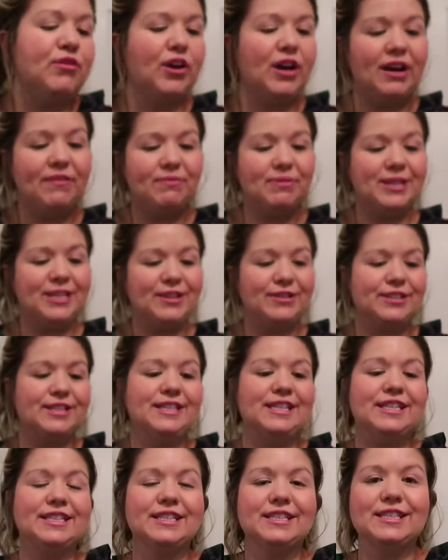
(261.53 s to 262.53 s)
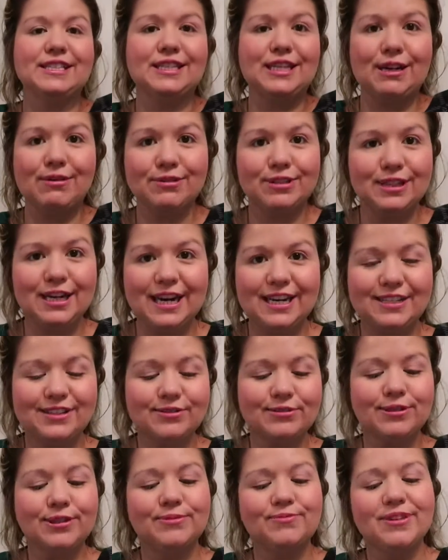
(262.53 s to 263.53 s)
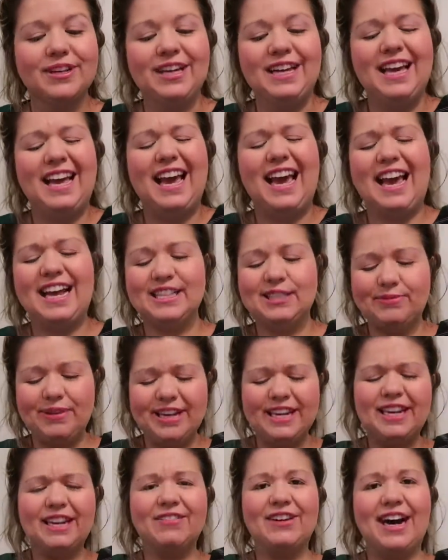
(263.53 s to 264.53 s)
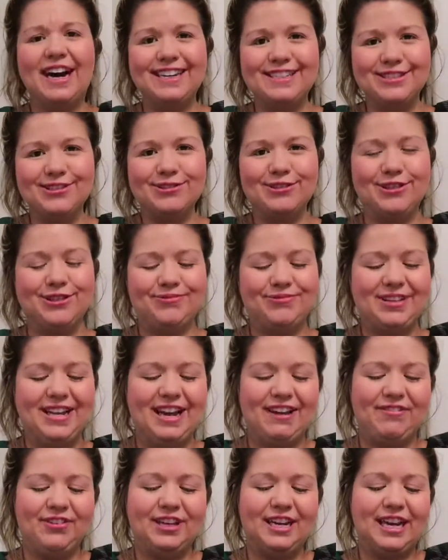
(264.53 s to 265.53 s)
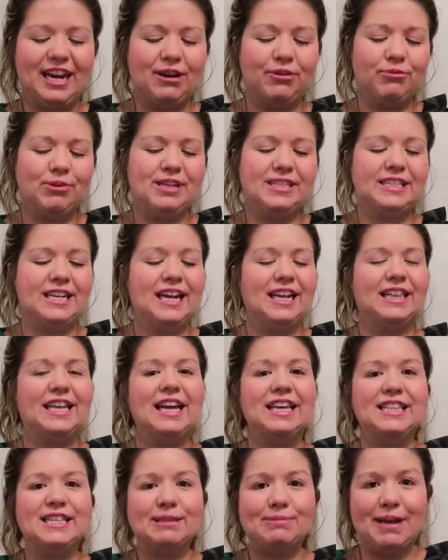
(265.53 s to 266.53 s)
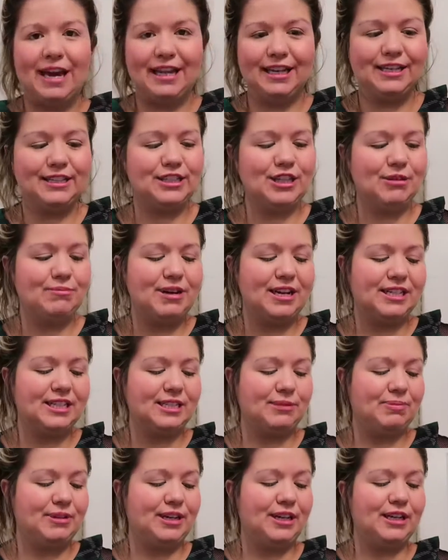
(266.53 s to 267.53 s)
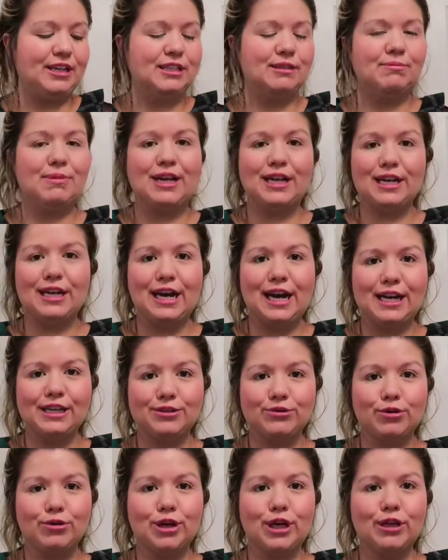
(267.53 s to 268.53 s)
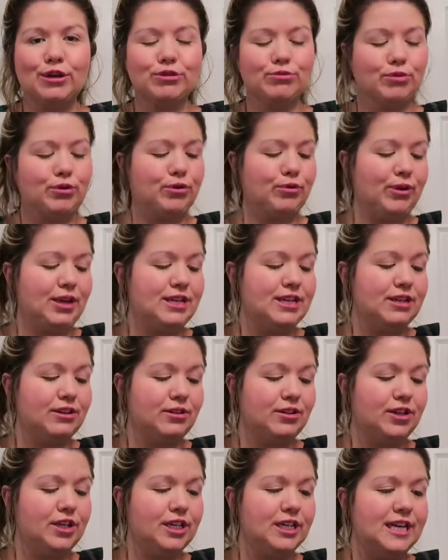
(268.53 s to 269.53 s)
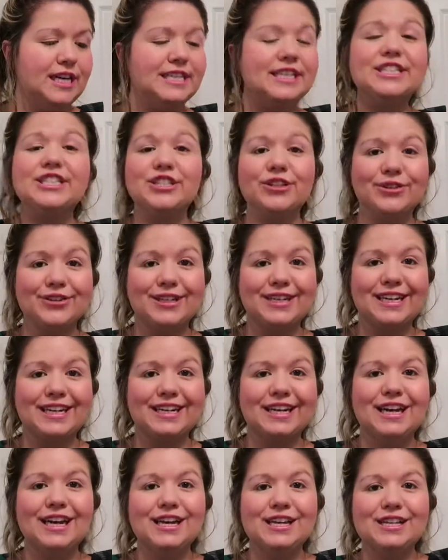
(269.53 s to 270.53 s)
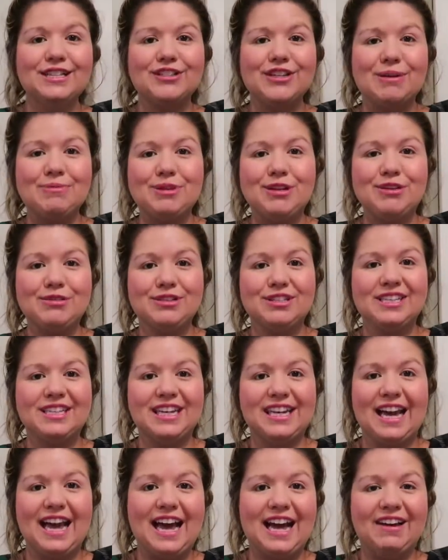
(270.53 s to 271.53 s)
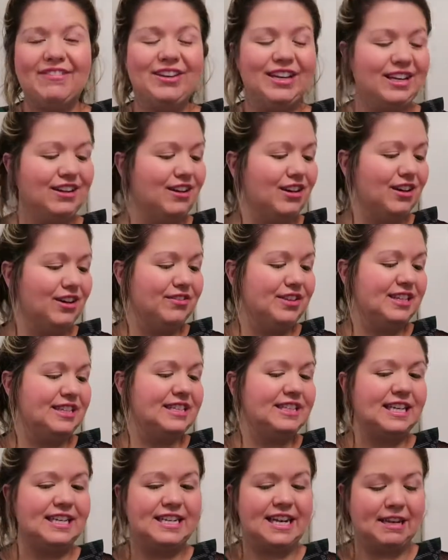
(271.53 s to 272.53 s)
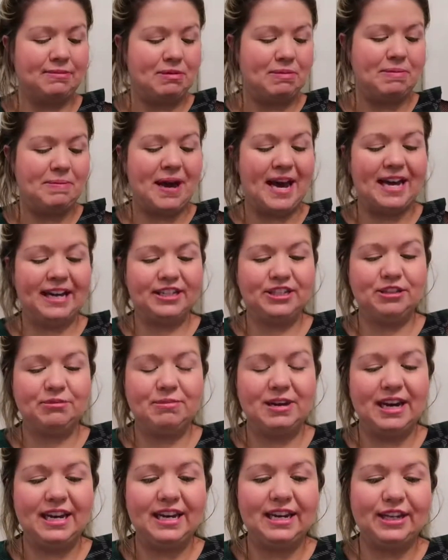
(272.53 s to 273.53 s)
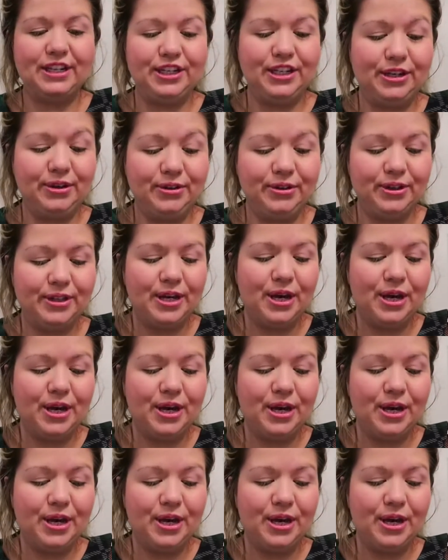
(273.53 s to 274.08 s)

I've been using these since I was in high school. And speaking of high school, I feel like the reason I like this palette so much is because my high school colors were green and gold, and I did cheerleading. So I'm used to like having all these. It's like taking me back to my youth.